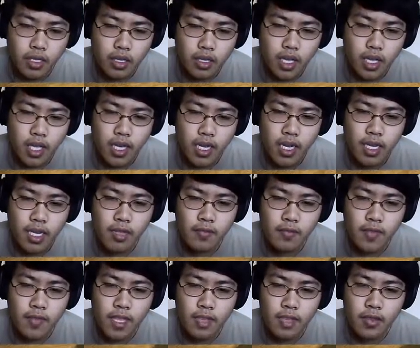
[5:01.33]
And I love
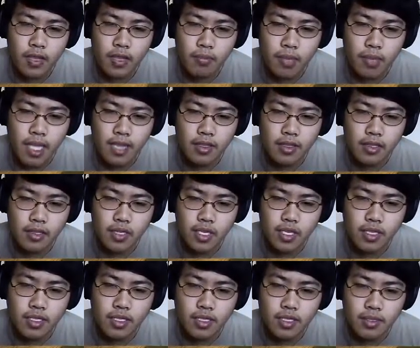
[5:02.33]
that you can plant the
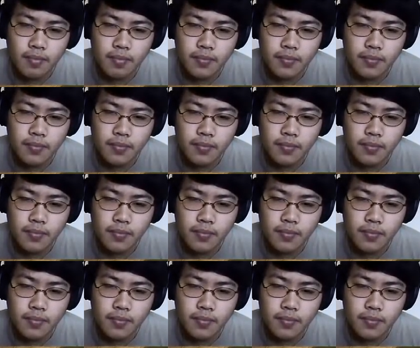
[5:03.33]
trees.